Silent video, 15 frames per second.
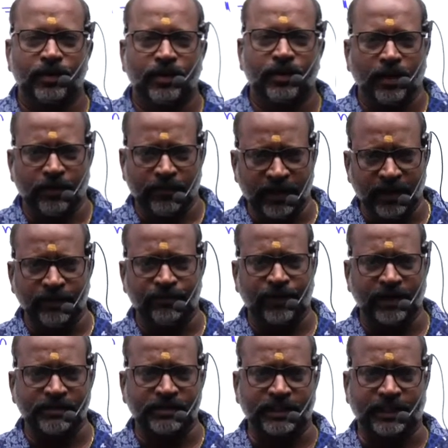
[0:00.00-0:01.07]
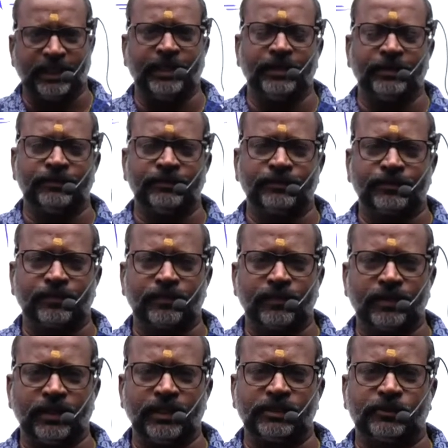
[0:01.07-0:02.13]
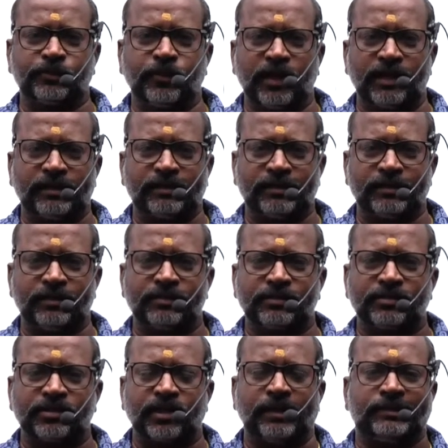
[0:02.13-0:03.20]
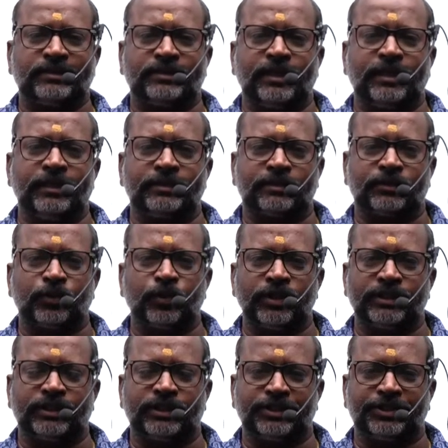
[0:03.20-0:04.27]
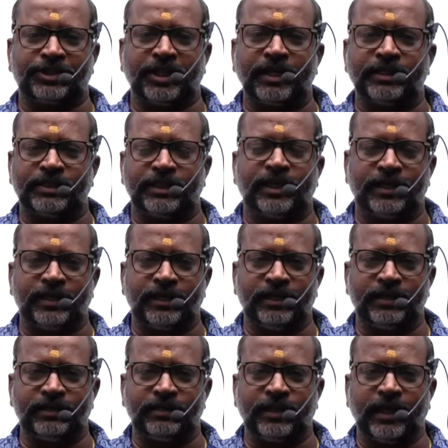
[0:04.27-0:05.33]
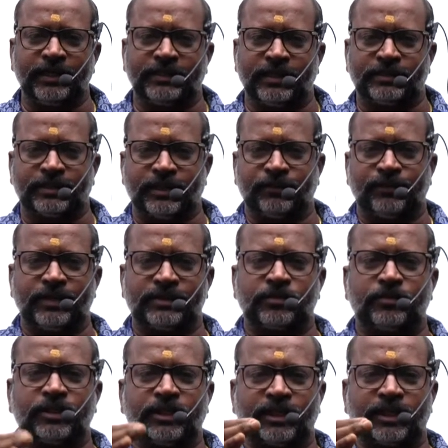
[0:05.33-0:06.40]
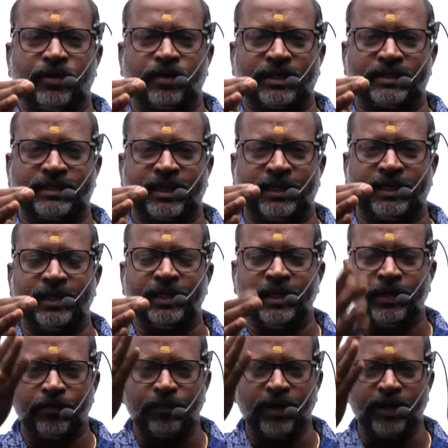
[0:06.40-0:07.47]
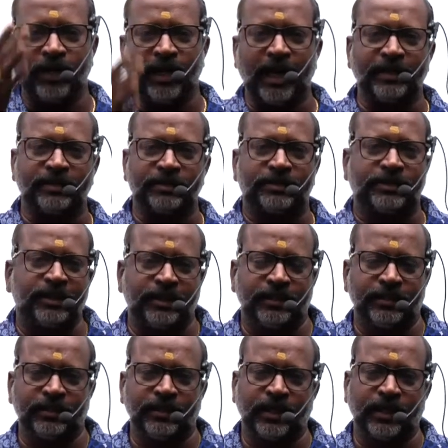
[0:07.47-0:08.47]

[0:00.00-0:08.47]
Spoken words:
Me friends ki, e smart start series gurinchi share jayandi. Daichesi, first mother ka okkasari, me like ichi, nan